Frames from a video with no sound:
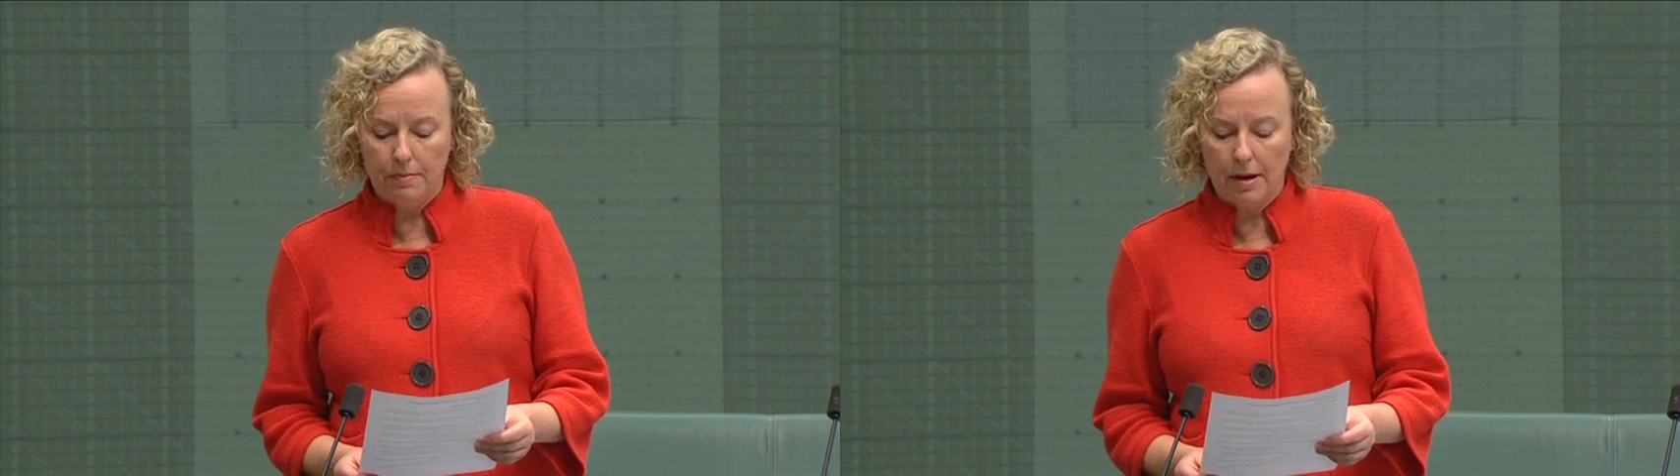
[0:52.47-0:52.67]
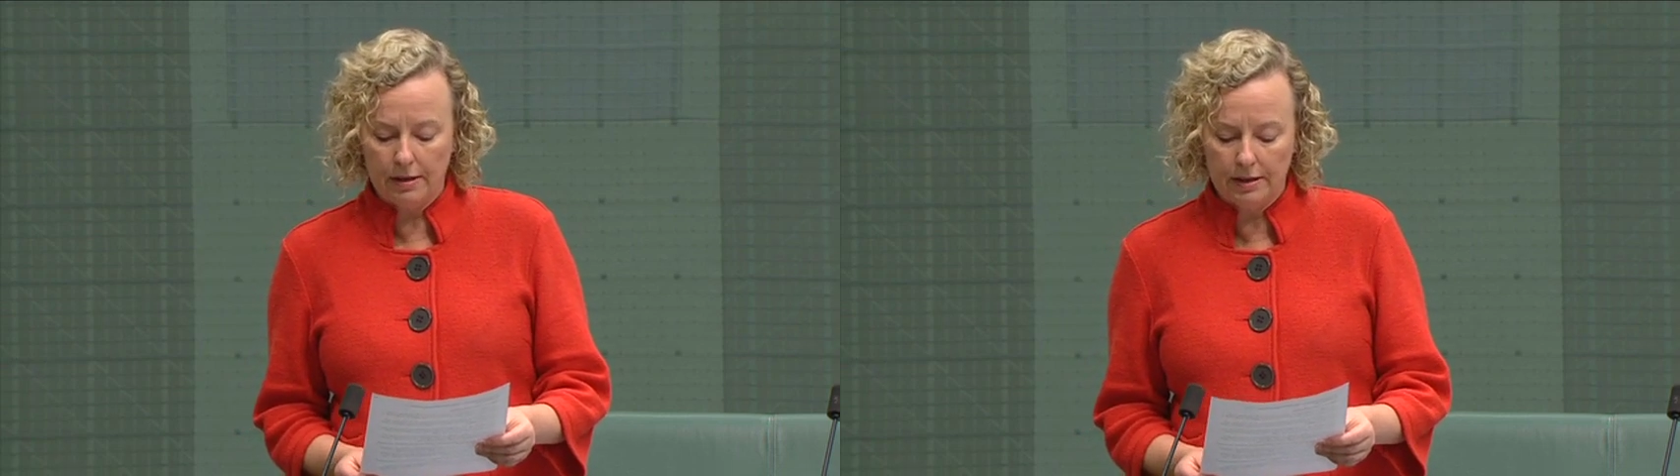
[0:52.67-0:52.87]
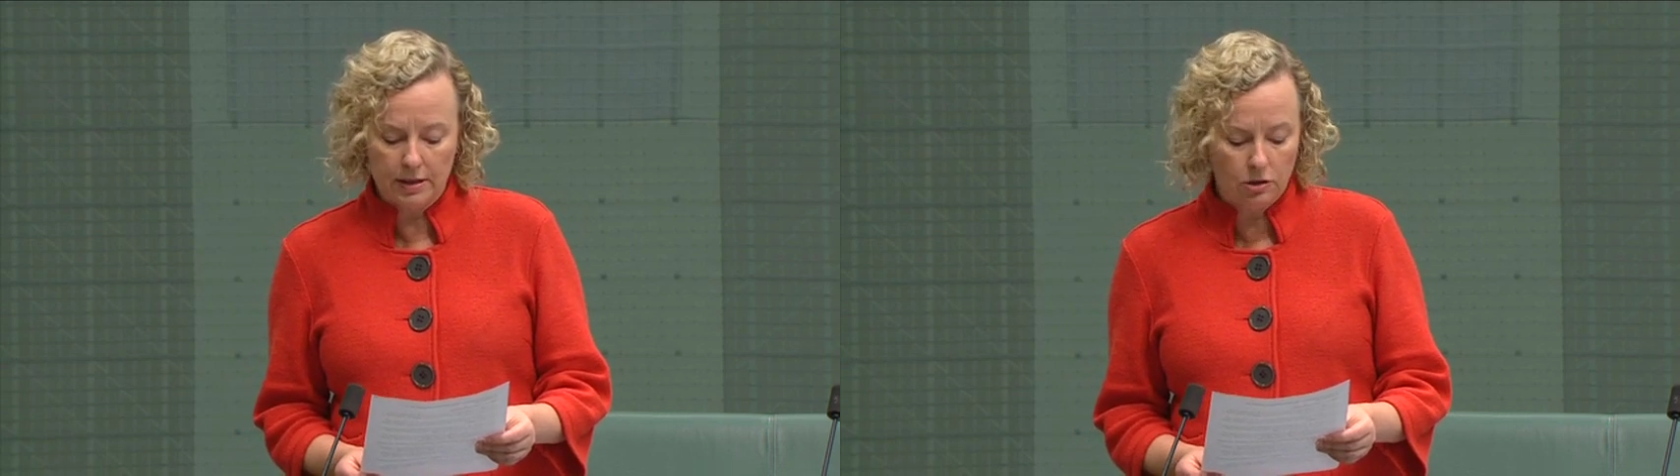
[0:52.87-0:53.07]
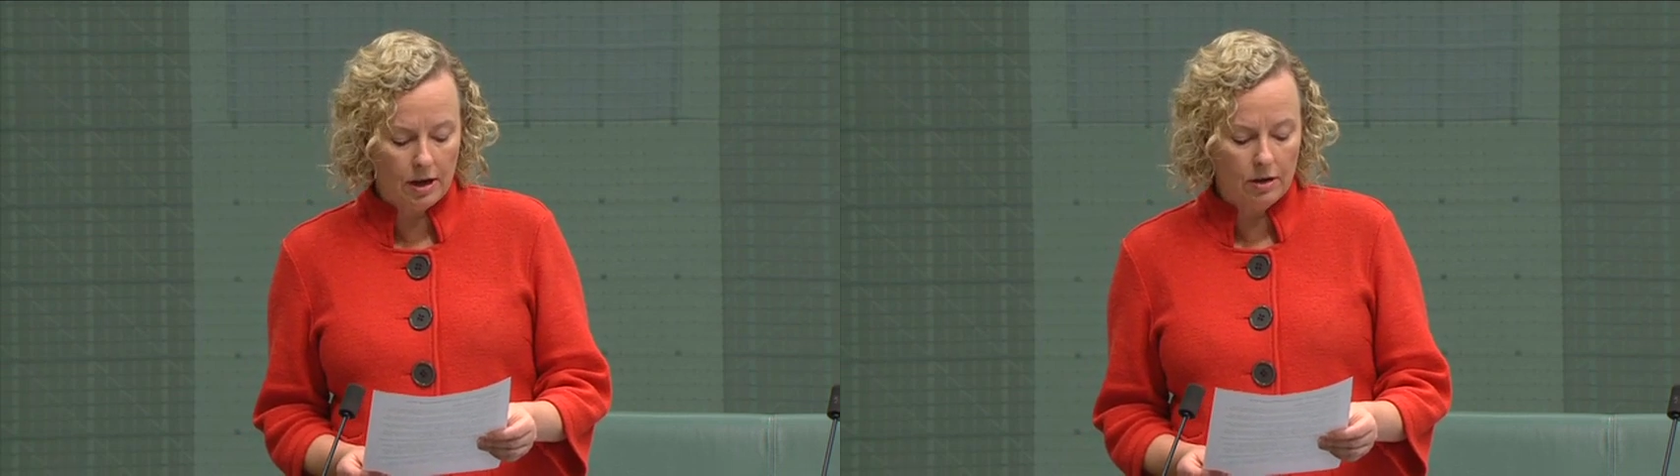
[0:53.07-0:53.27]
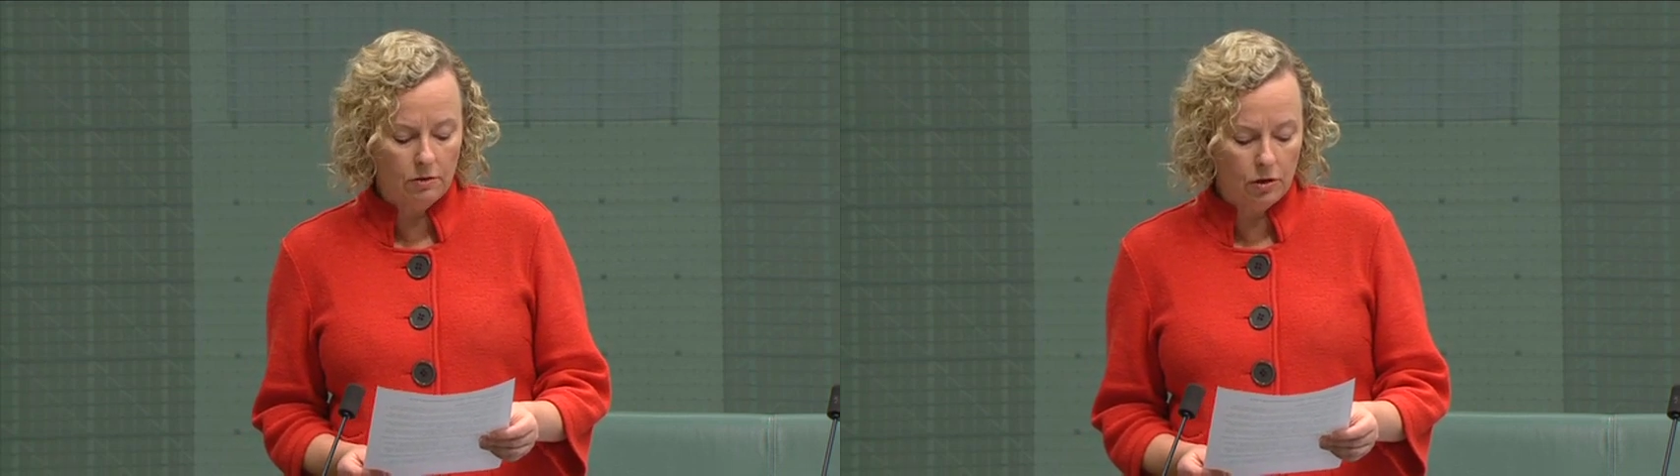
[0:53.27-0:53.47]
by the
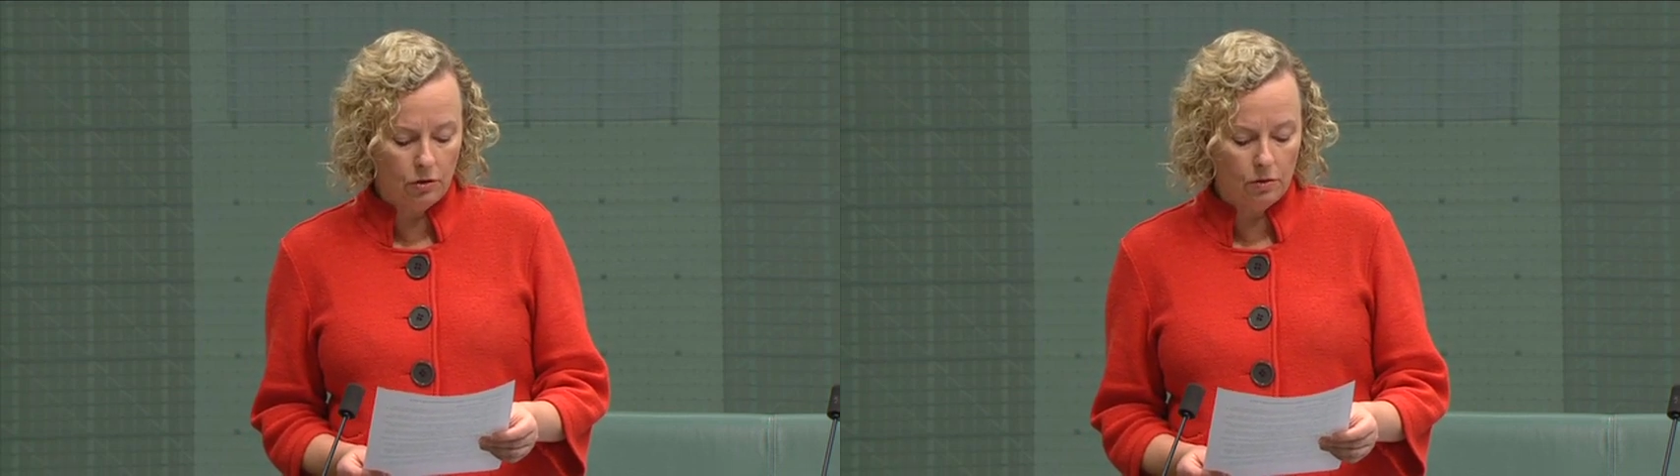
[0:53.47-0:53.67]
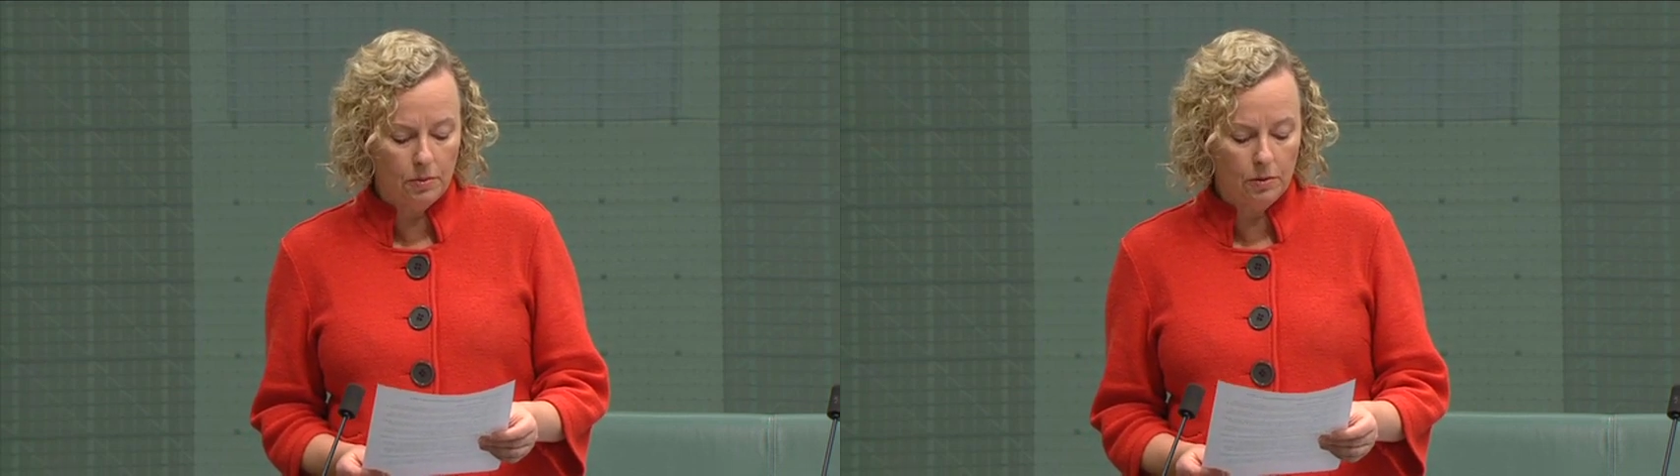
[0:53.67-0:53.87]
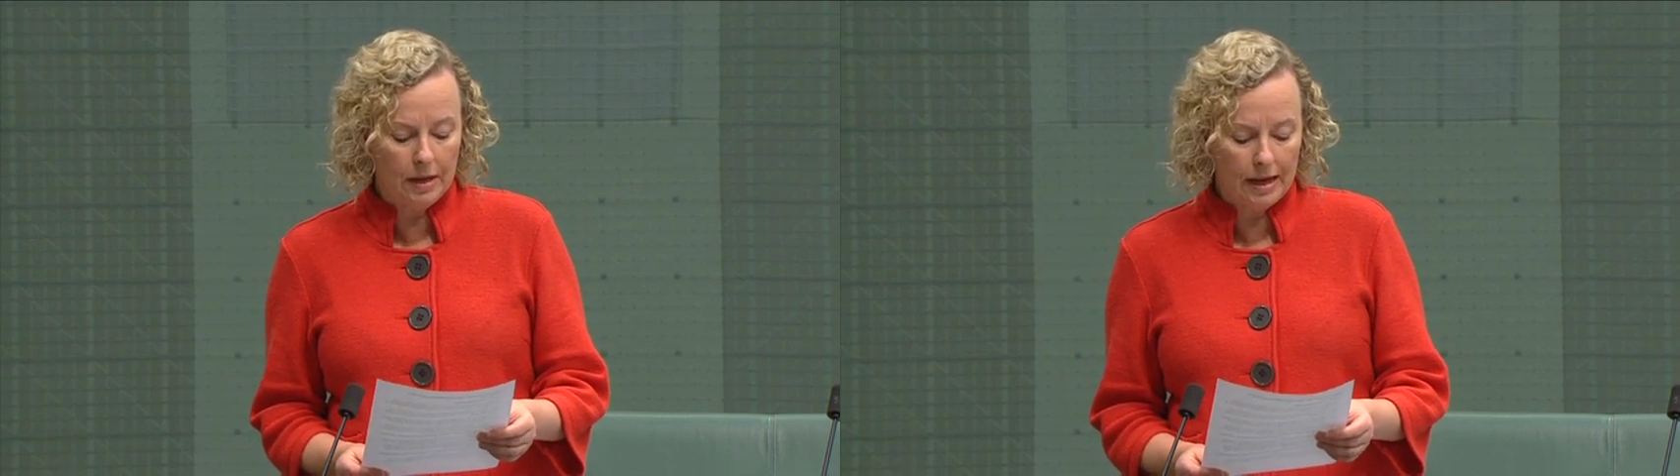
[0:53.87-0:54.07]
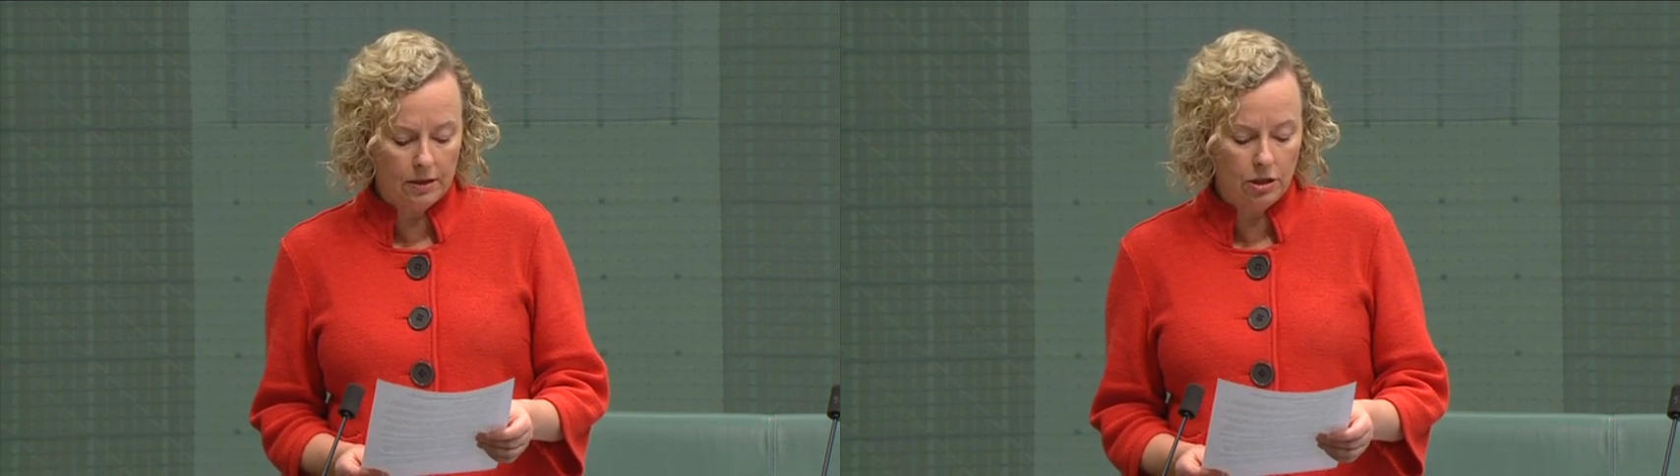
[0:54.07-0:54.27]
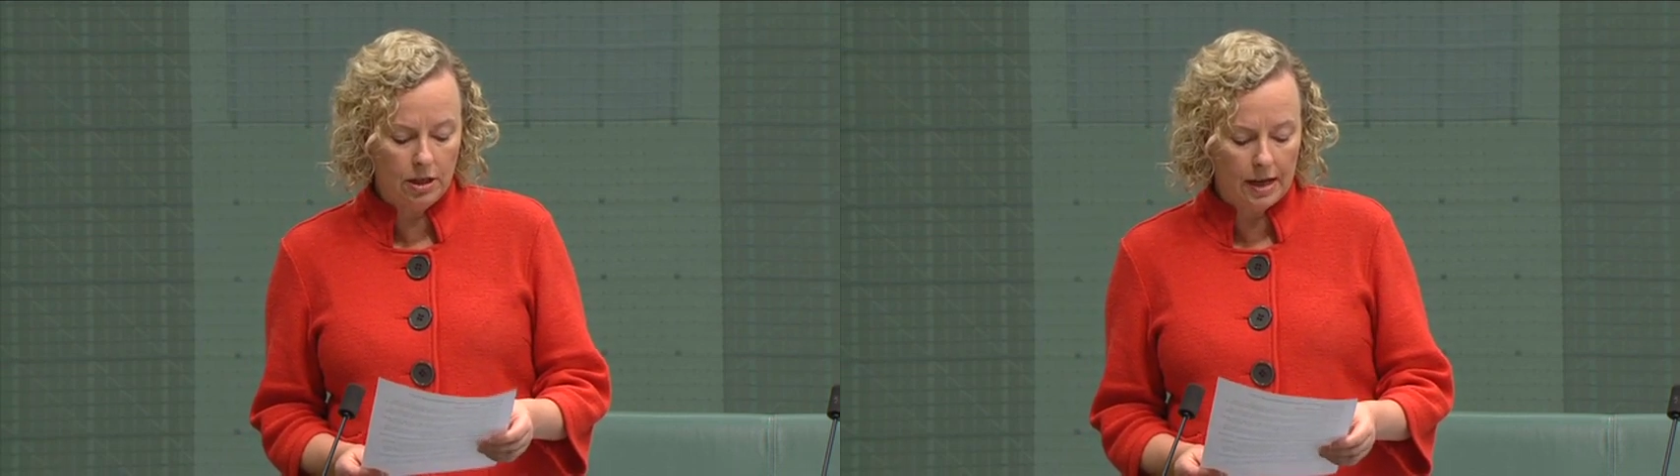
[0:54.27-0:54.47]
Australian Renewable
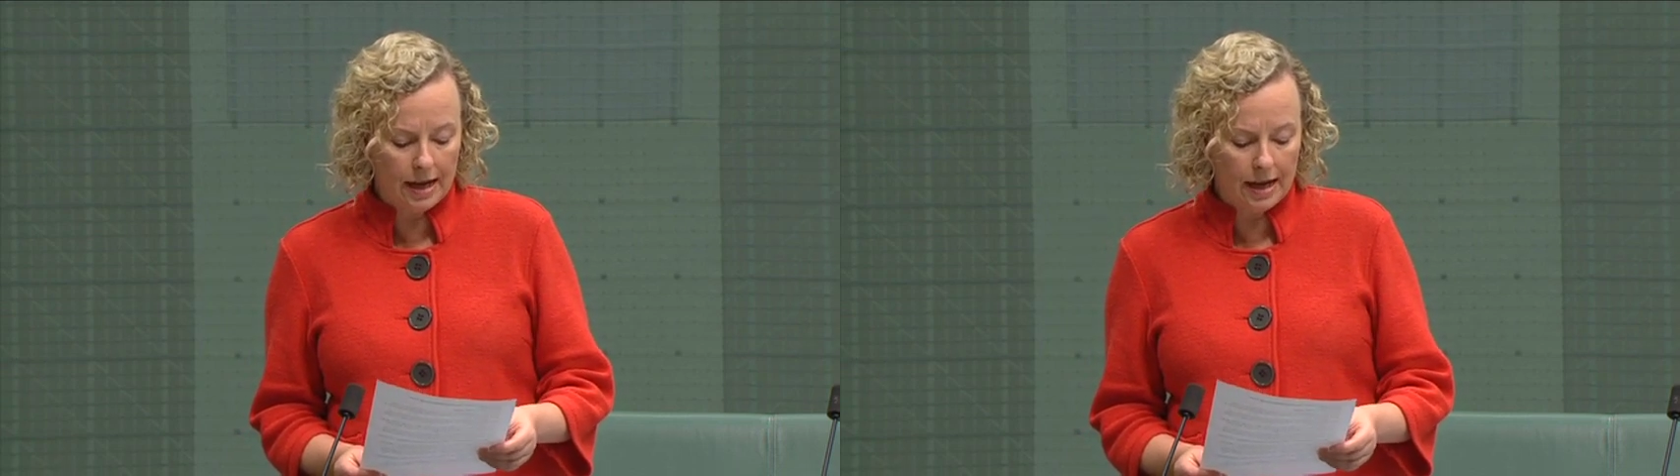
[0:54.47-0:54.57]
Energy